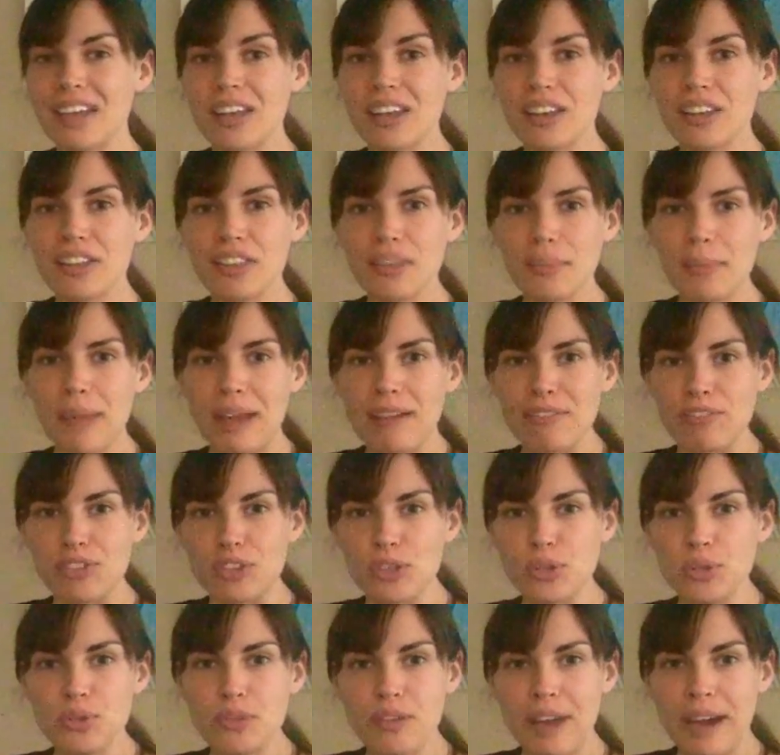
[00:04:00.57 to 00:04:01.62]
none of them have
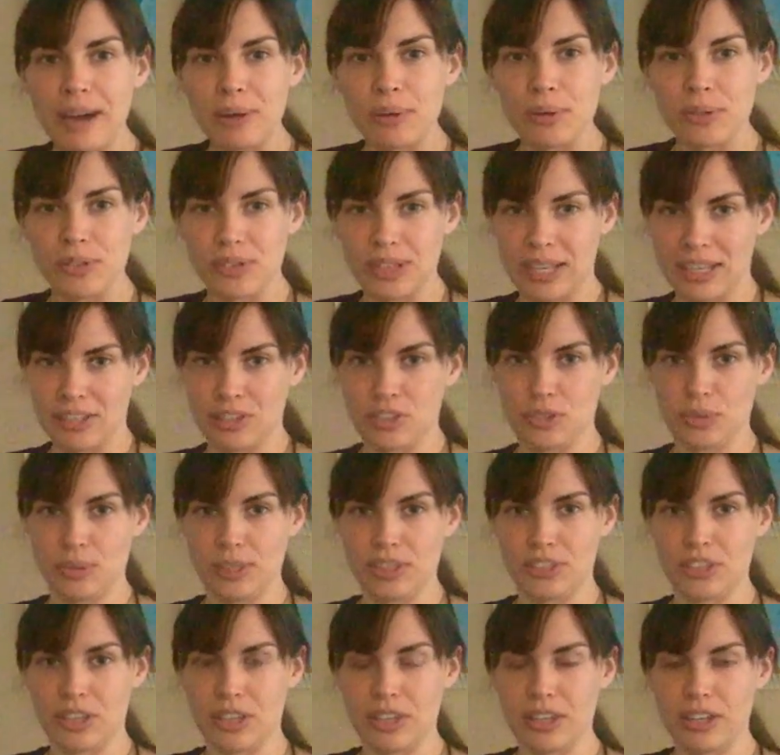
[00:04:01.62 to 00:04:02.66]
2 vowels next to
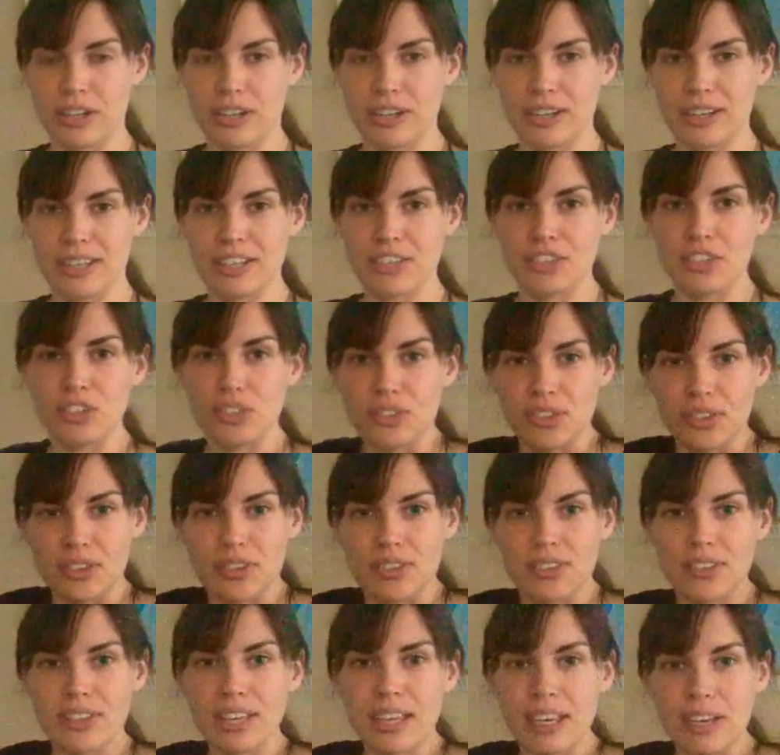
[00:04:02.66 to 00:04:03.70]
each other. It's just a
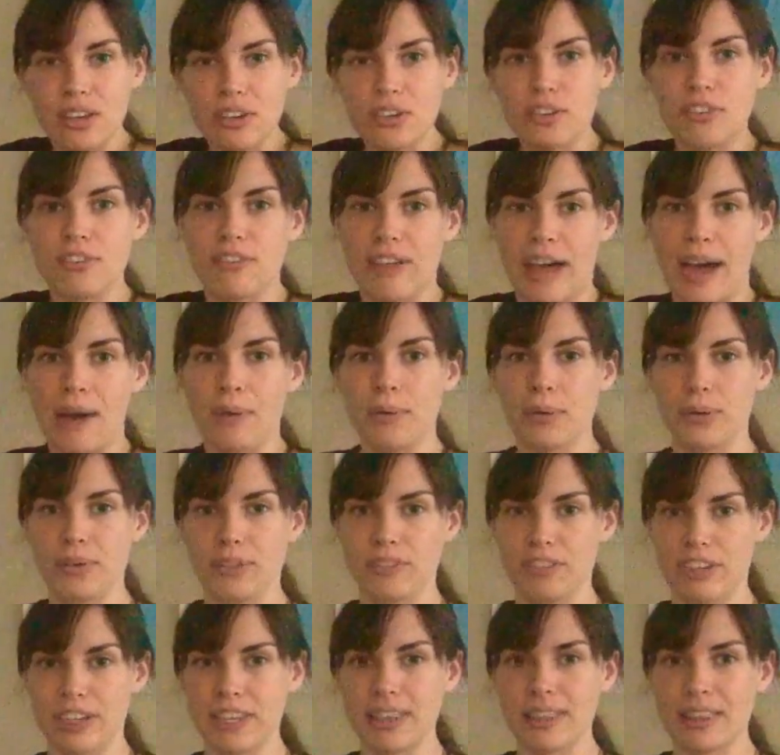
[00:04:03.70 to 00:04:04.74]
single vowel
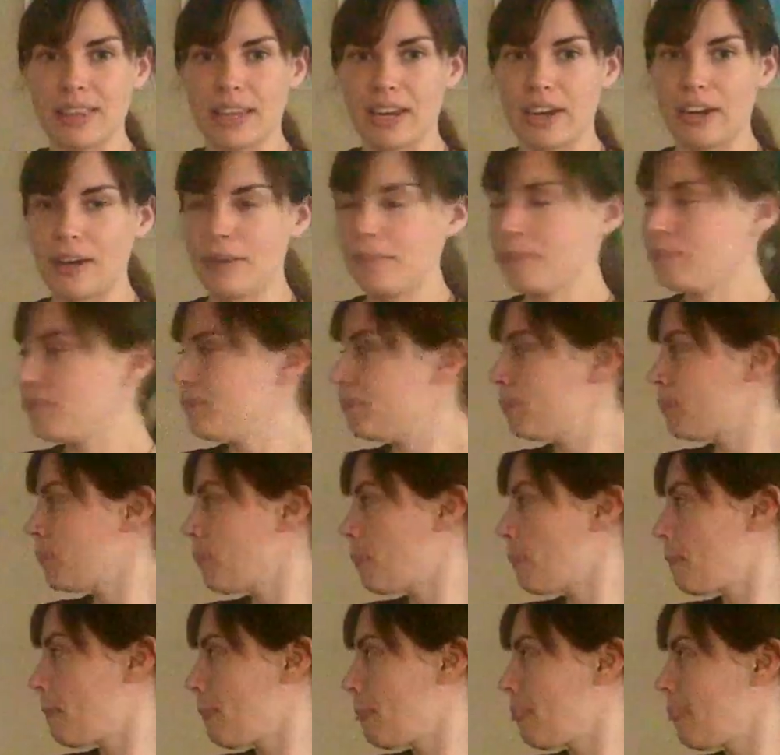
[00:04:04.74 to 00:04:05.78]
written there.
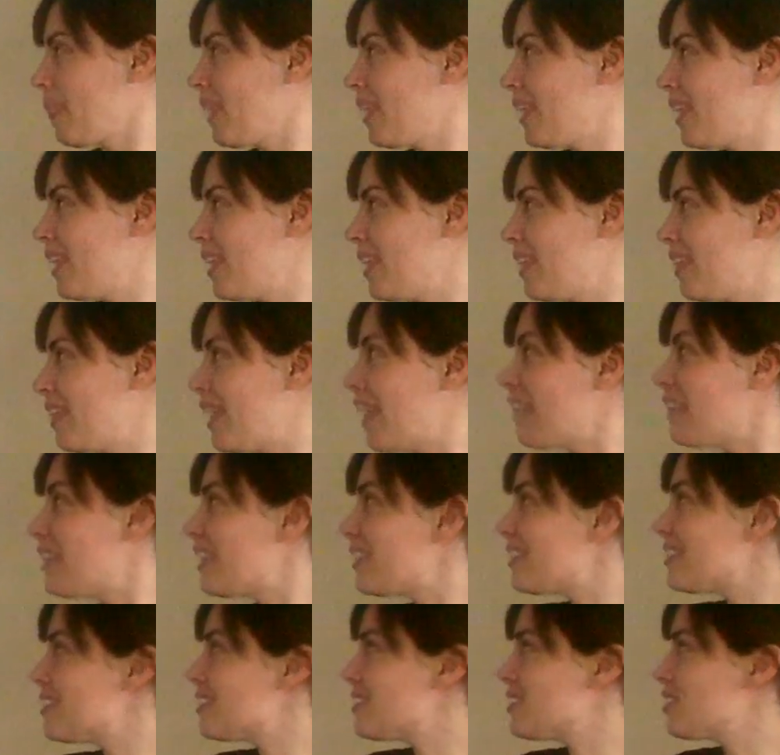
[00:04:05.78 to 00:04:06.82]
That
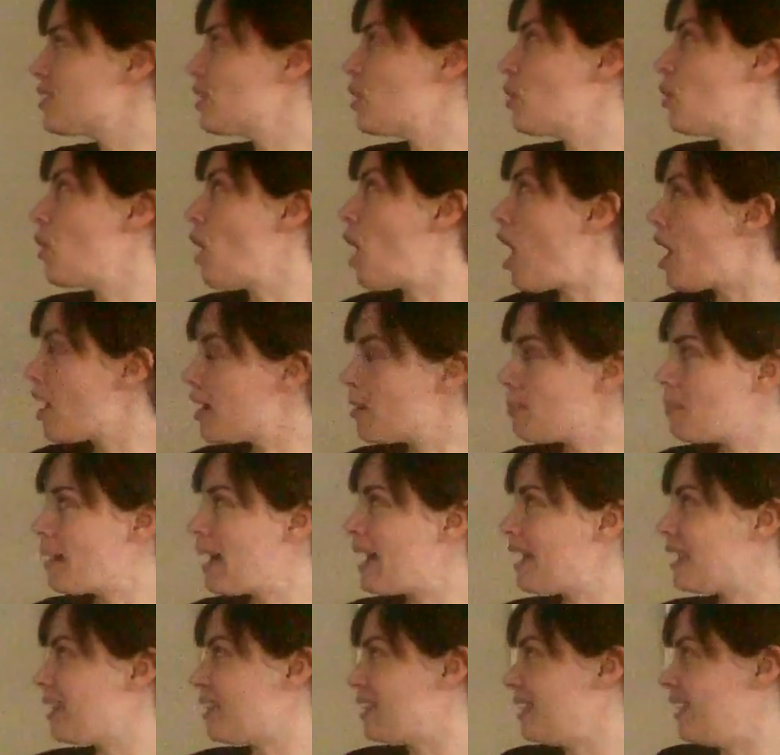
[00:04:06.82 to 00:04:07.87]
lets us know
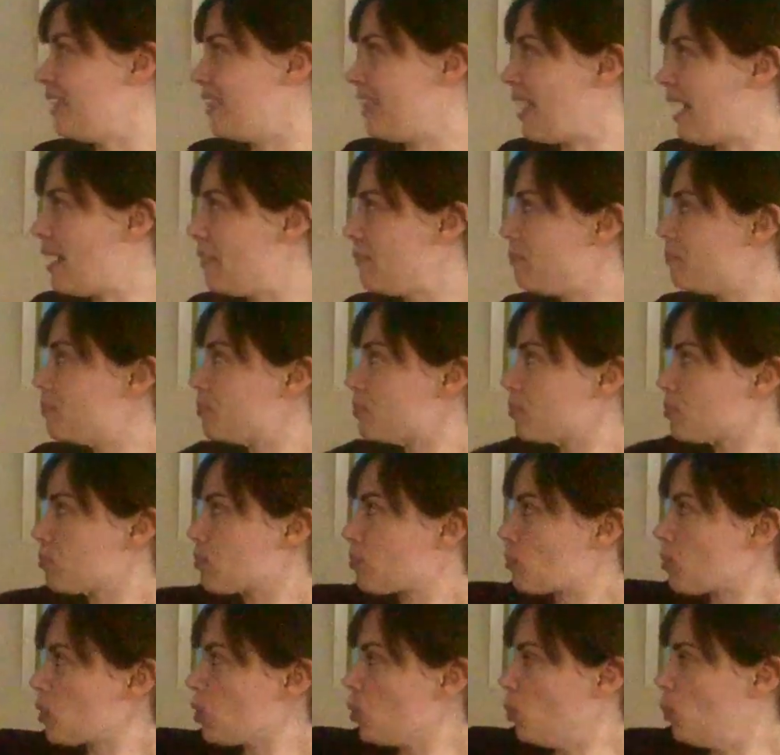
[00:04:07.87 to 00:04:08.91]
automatically that
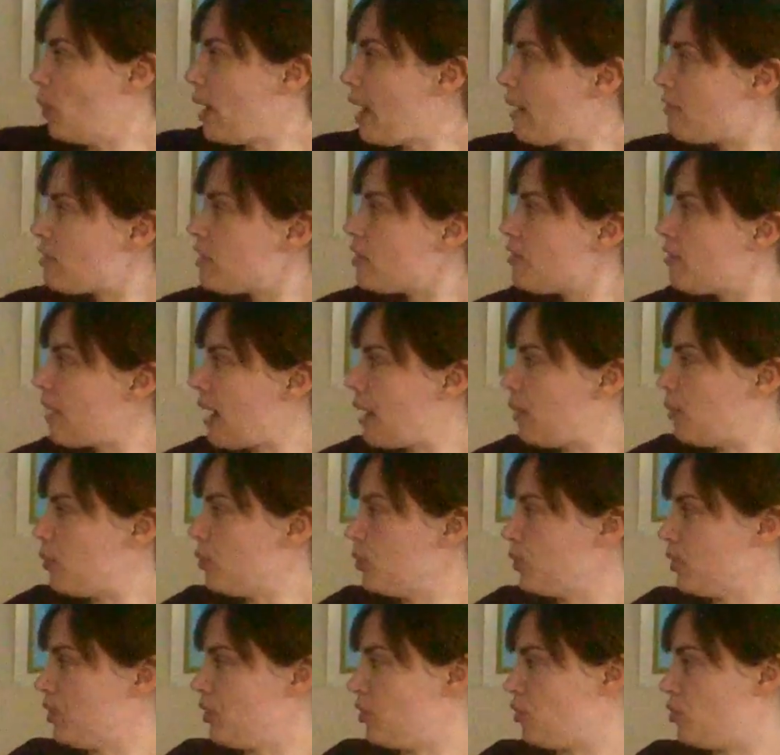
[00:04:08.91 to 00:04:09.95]
whatever
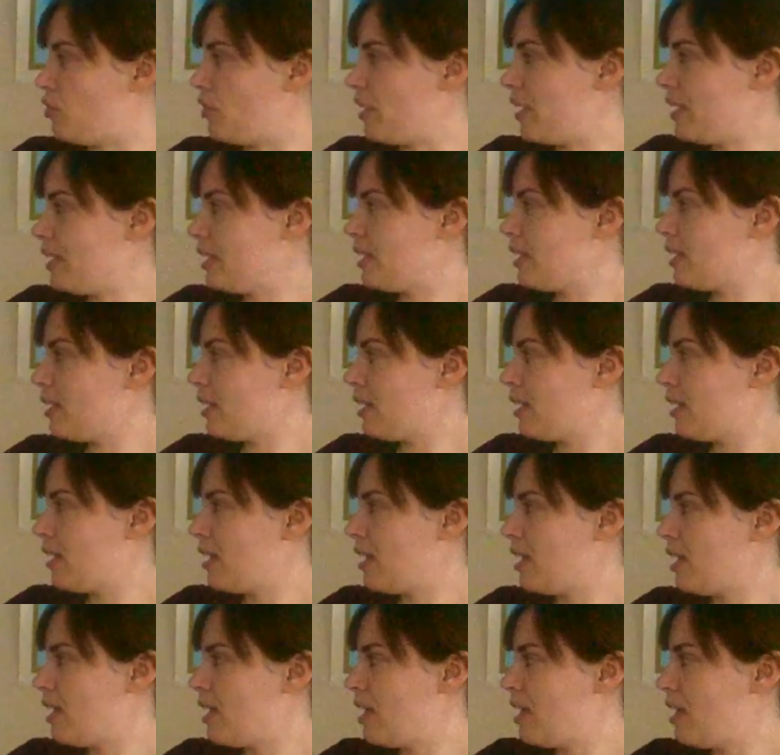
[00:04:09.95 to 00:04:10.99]
vowel is written,
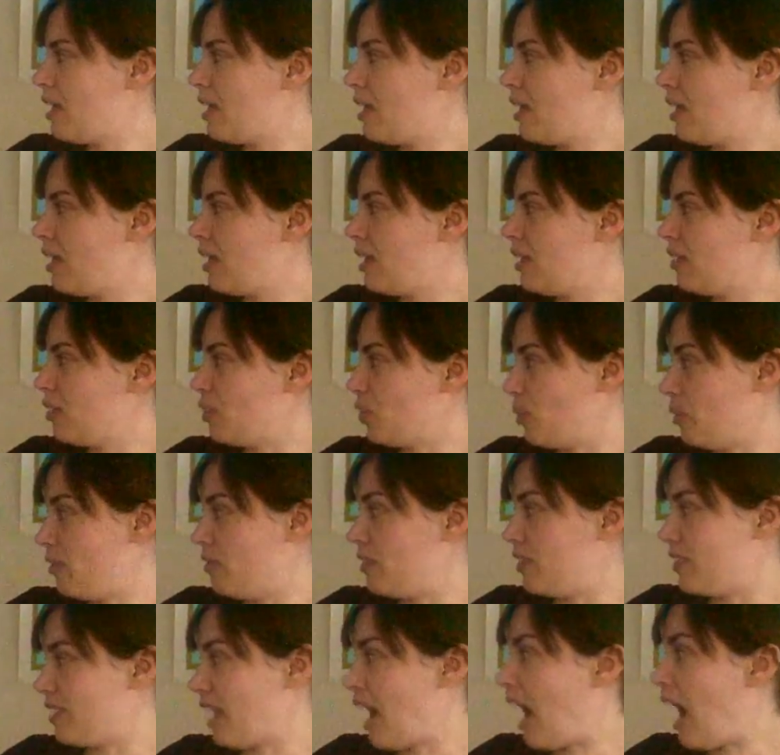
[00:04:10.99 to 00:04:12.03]
so if
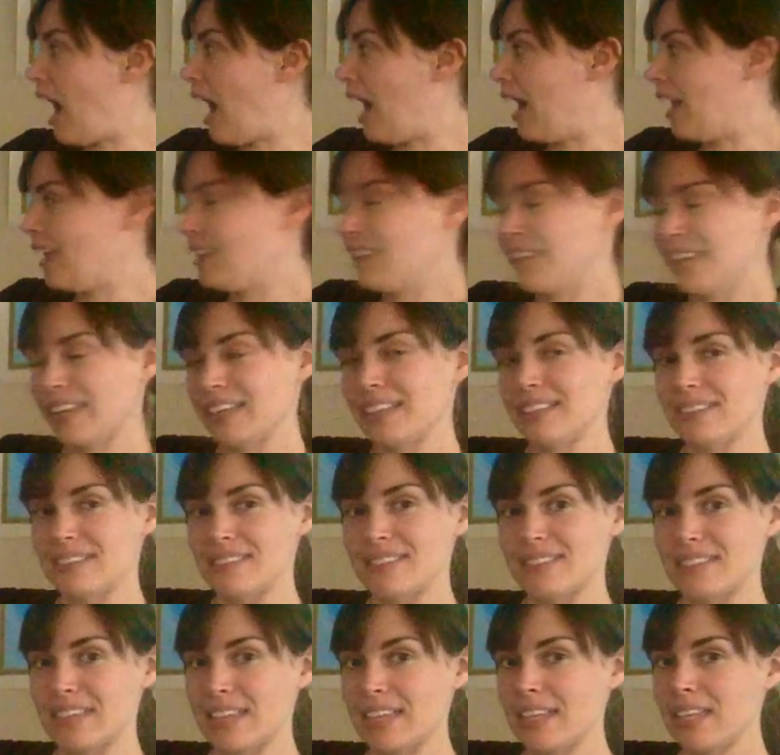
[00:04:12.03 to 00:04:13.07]
it's I, like in
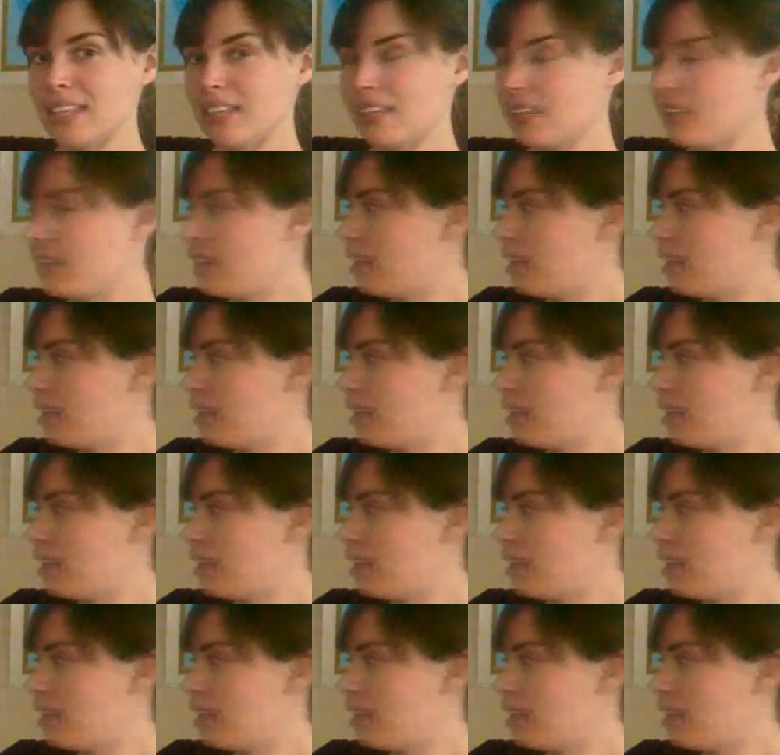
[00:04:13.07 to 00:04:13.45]
sit,